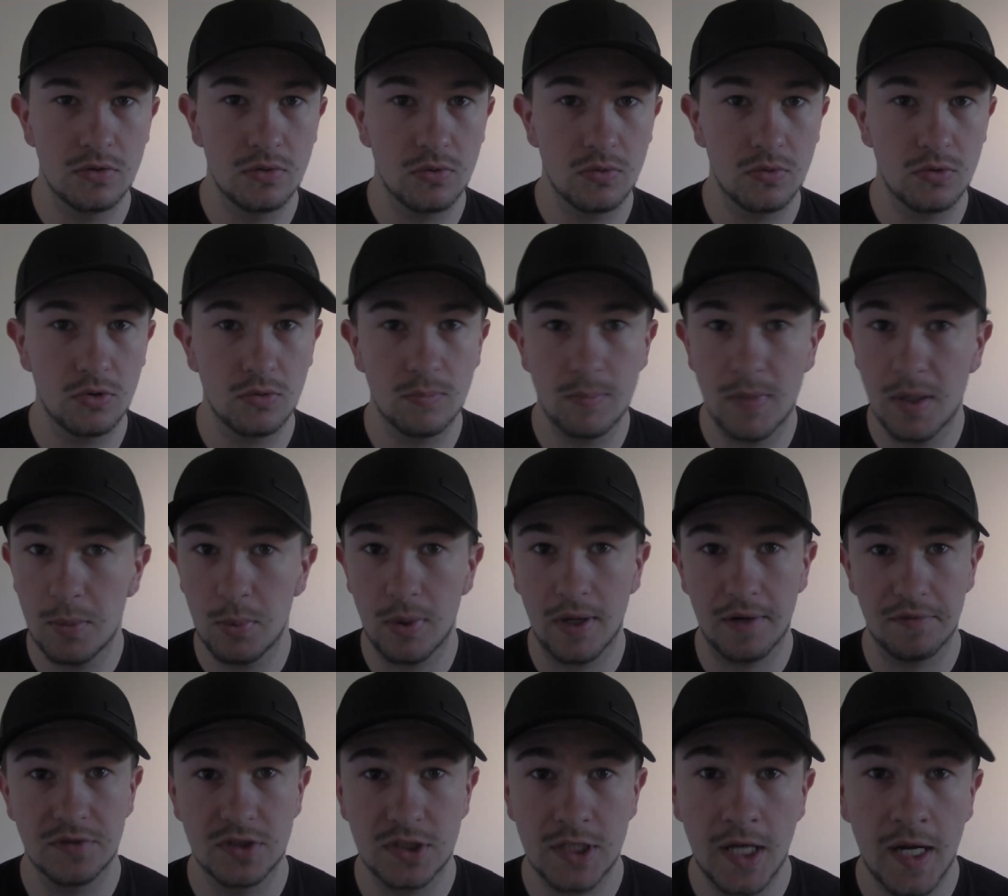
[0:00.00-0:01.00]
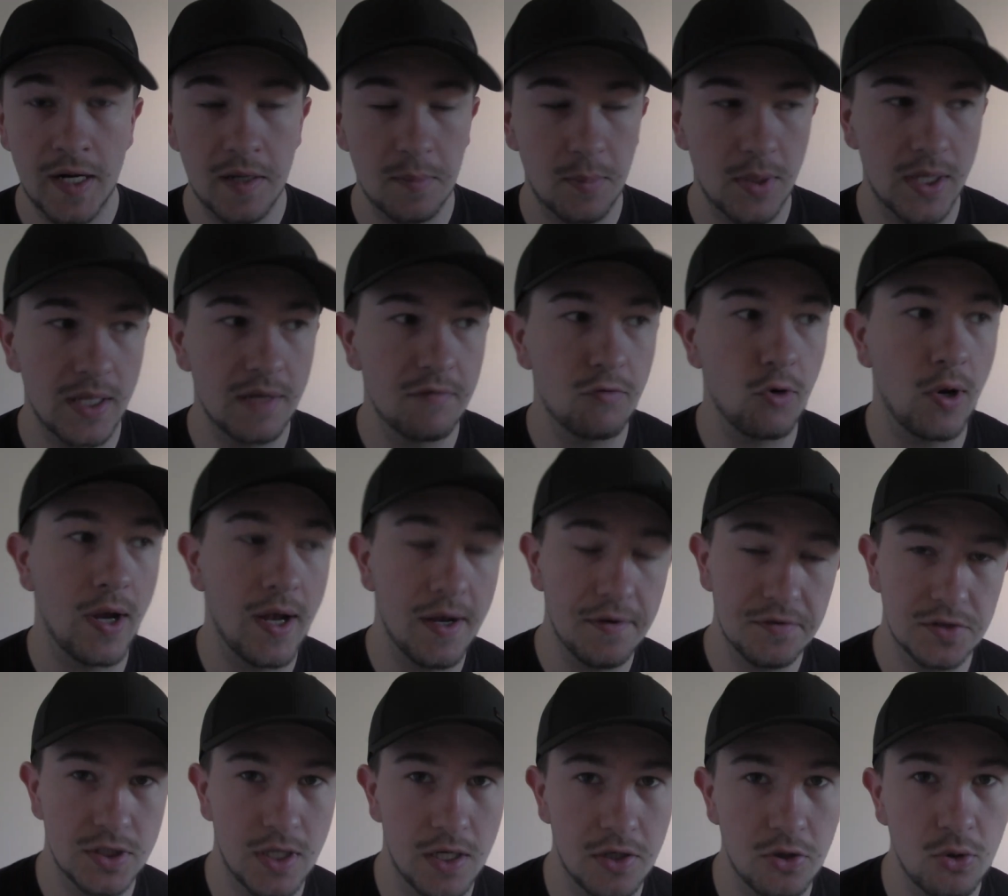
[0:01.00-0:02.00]
you maybe haven't started, but if you
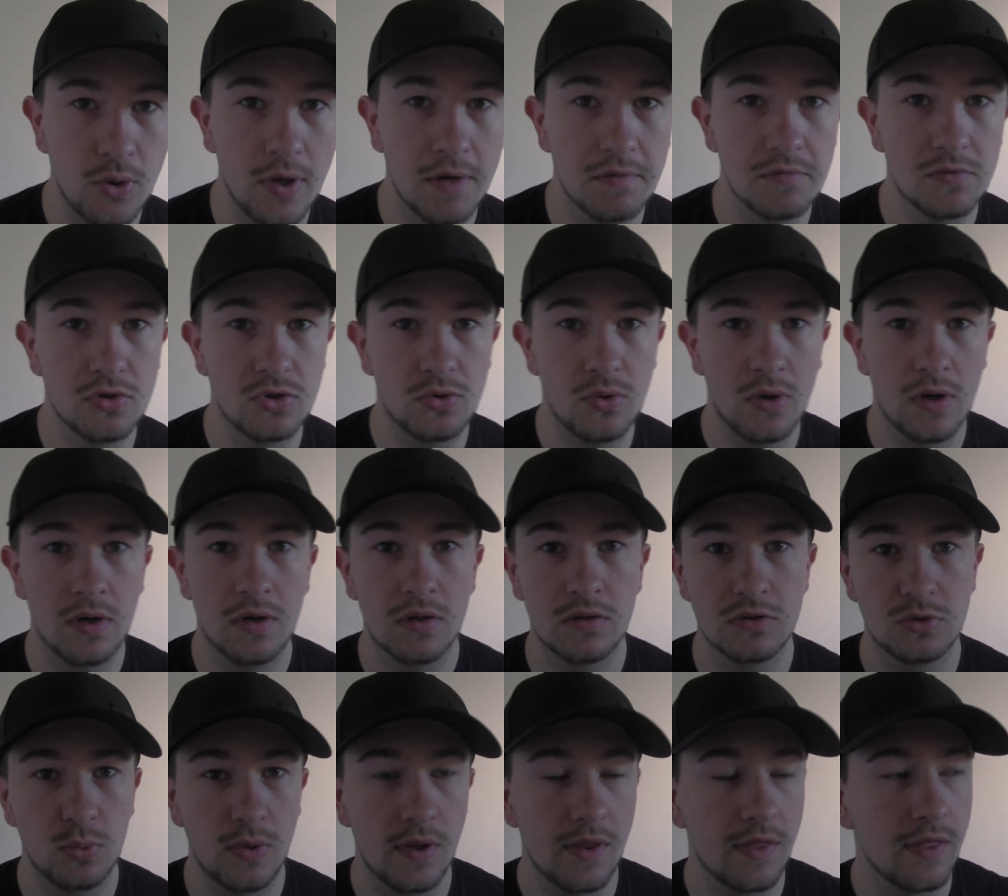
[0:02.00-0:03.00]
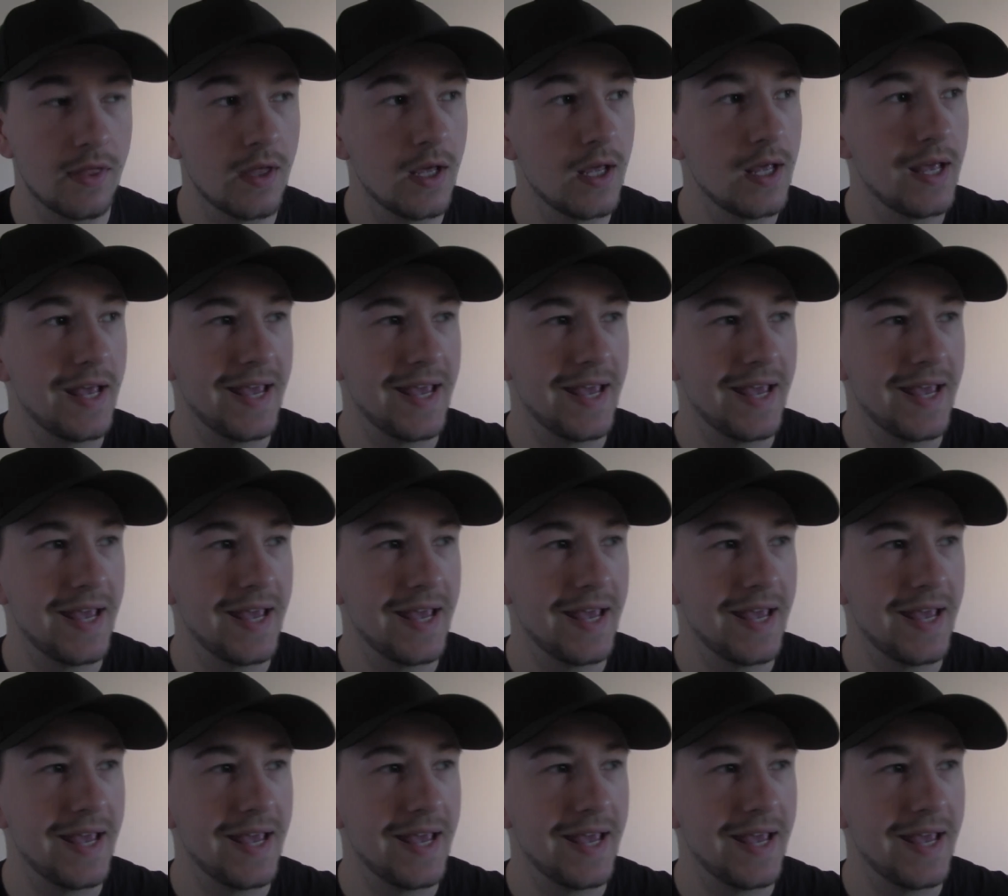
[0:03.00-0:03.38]
have started, you haven't struggles with